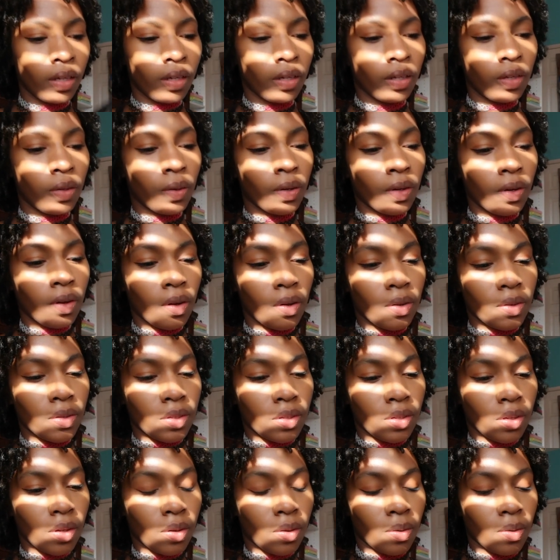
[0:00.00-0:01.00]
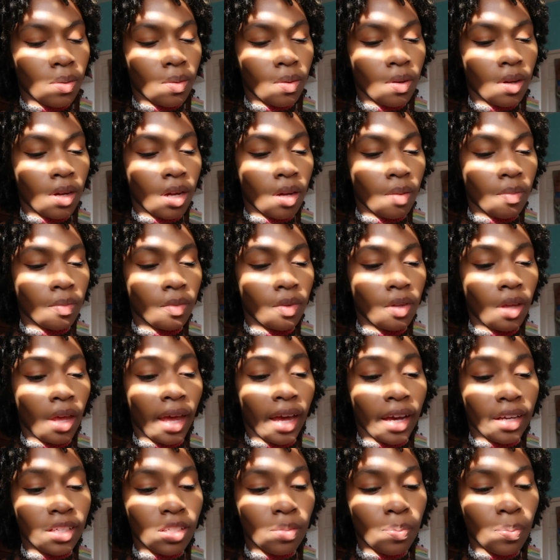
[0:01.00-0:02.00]
You can also
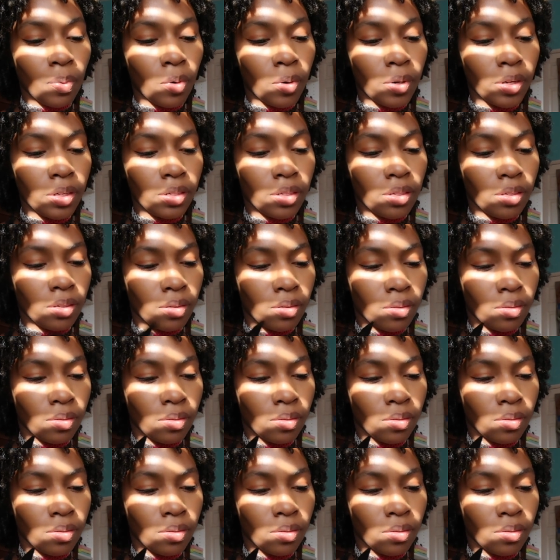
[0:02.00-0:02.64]
export.